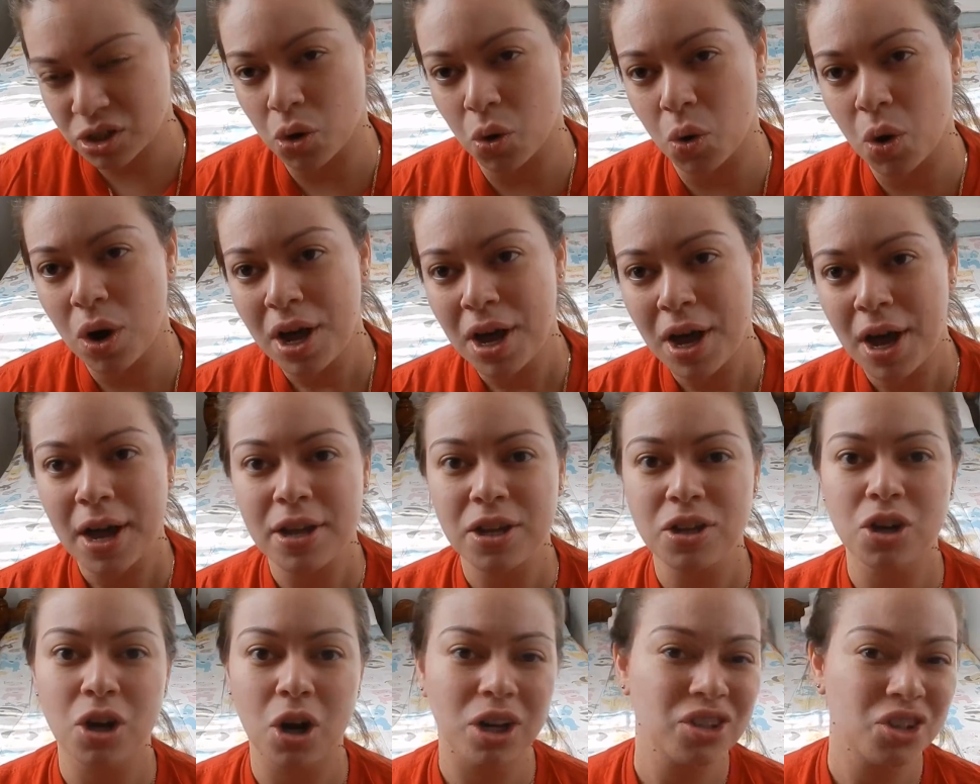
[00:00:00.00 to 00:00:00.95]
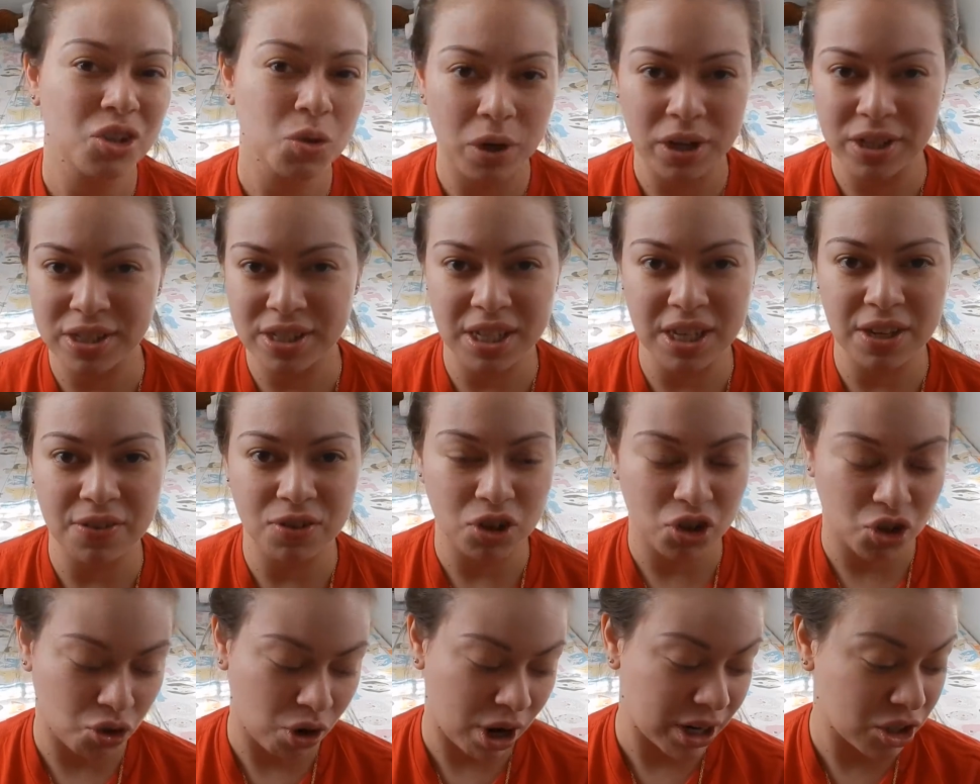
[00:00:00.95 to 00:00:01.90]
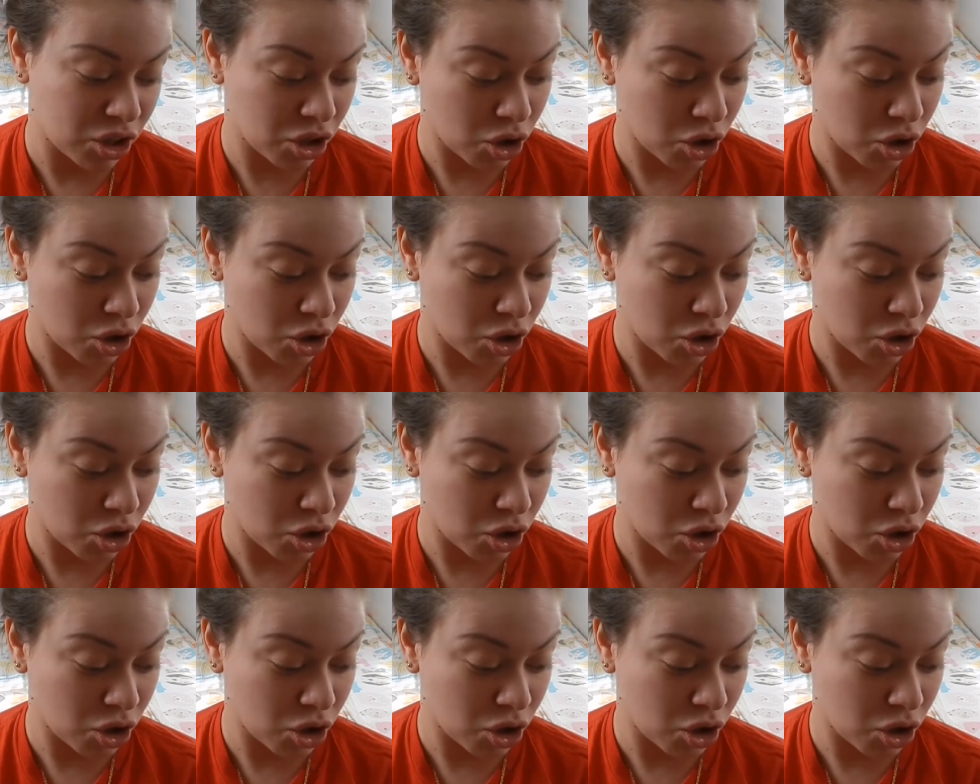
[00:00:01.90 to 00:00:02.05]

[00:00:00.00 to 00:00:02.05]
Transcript: So, you know, I just wanted to give it a try.